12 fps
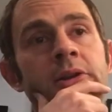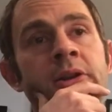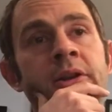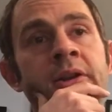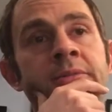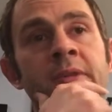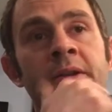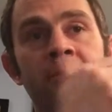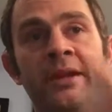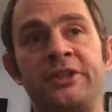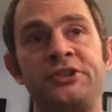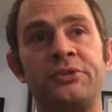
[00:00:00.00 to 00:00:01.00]
And
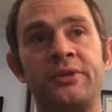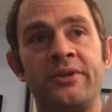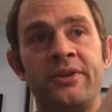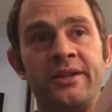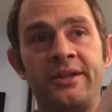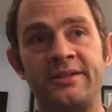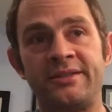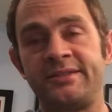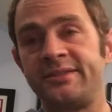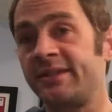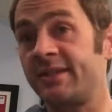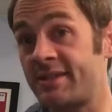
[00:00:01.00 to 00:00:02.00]
make sure that
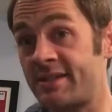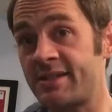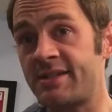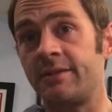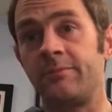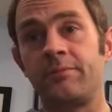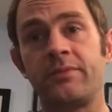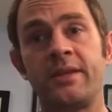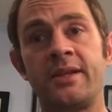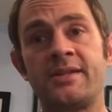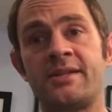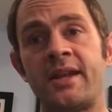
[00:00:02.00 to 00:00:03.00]
it's consistent.
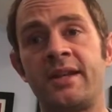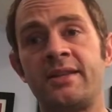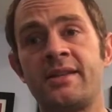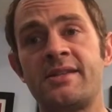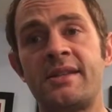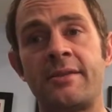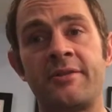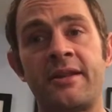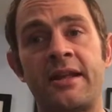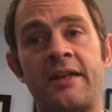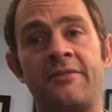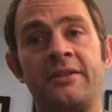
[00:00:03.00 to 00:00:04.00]
It's staying the same. You're
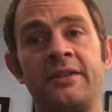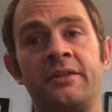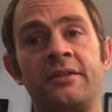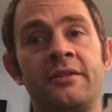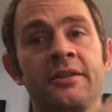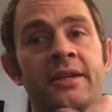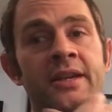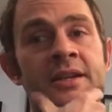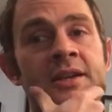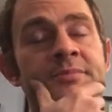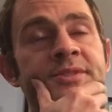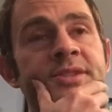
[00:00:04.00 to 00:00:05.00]
not having little
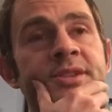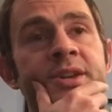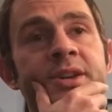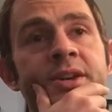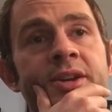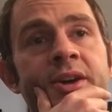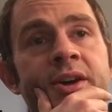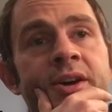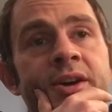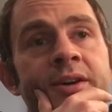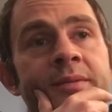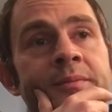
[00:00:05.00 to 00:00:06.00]
hiccups.
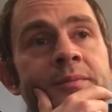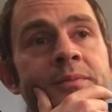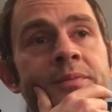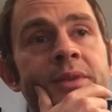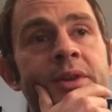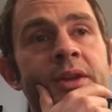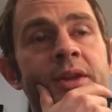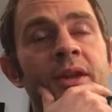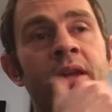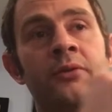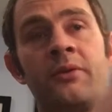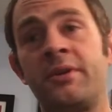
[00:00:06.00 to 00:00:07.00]

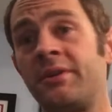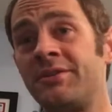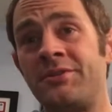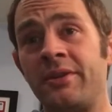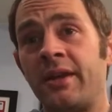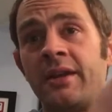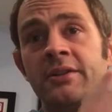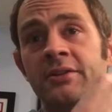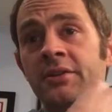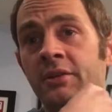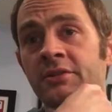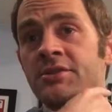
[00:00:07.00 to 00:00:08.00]
In order to do that,
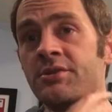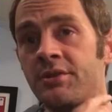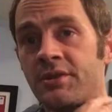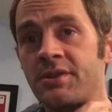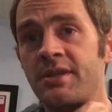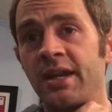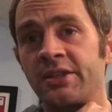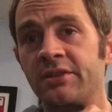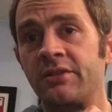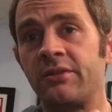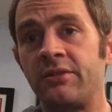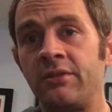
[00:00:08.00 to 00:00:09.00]
just do your
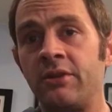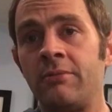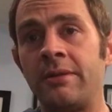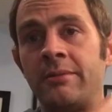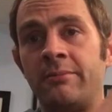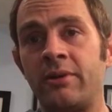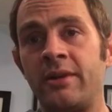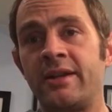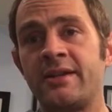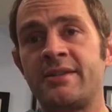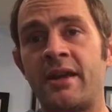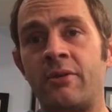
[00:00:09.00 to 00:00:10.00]
sectionals. Maybe break
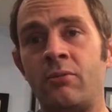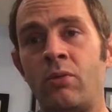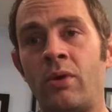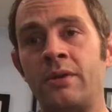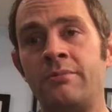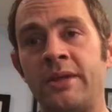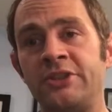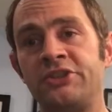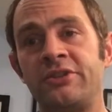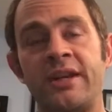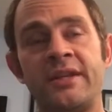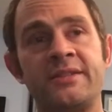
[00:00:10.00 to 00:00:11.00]
it down 1
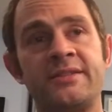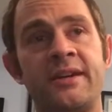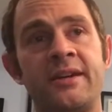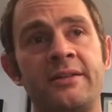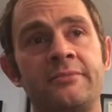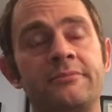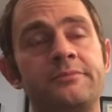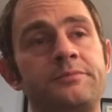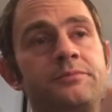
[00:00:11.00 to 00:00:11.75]
measure at a time.